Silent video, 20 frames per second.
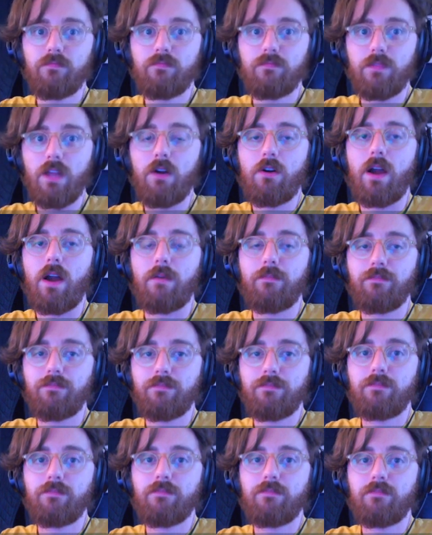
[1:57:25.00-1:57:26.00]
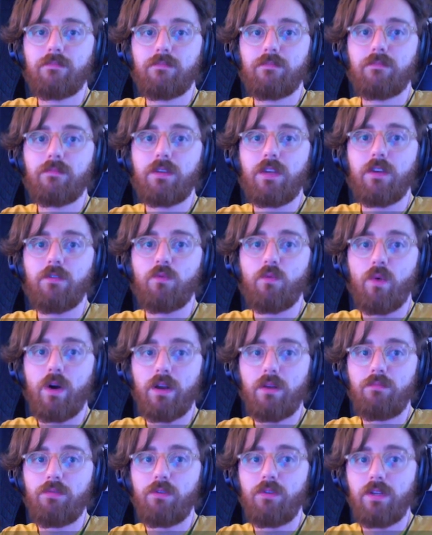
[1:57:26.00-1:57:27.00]
okay. Give one a
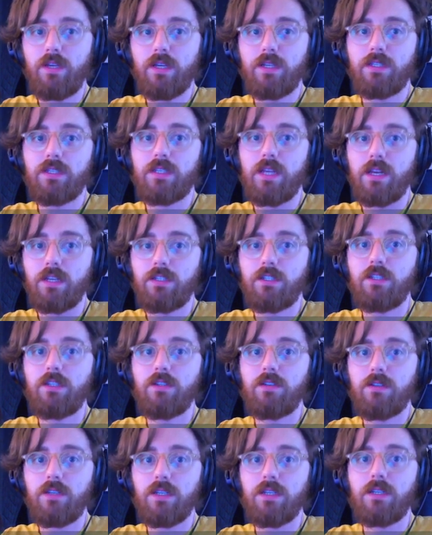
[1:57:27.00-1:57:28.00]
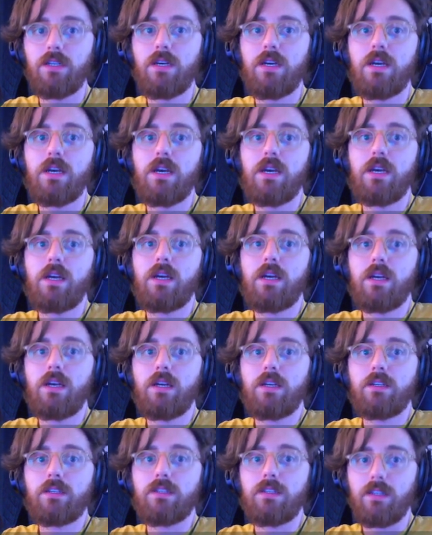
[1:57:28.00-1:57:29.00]
Boolean, set it to union,
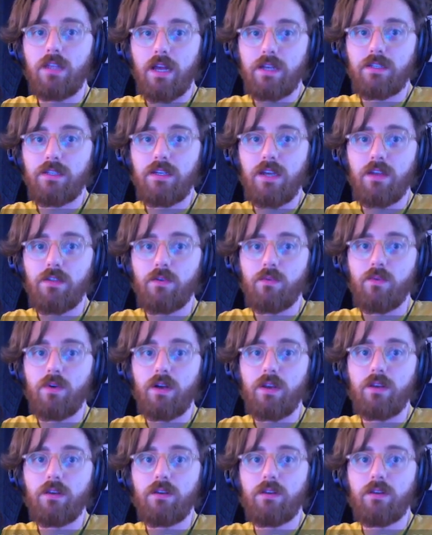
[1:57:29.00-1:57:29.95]
select the other one.